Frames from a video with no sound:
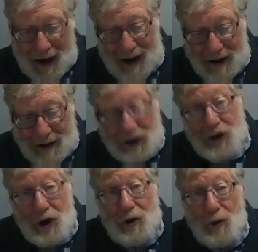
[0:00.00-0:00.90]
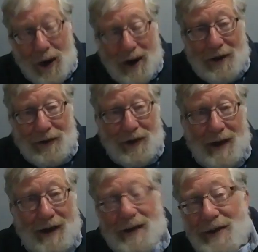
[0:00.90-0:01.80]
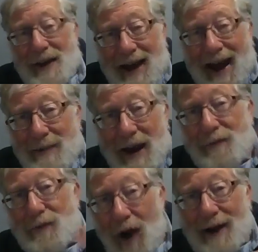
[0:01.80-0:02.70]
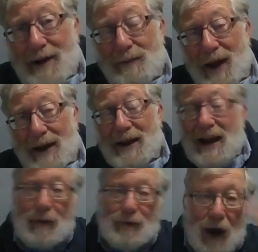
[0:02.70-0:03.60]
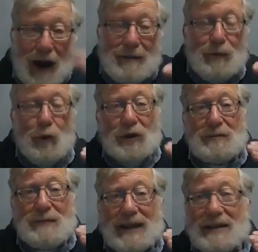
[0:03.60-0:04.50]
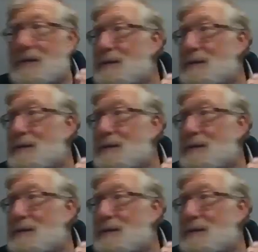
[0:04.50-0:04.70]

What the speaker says: It has to do with the name Ephraim, and the name Ephraim, which means to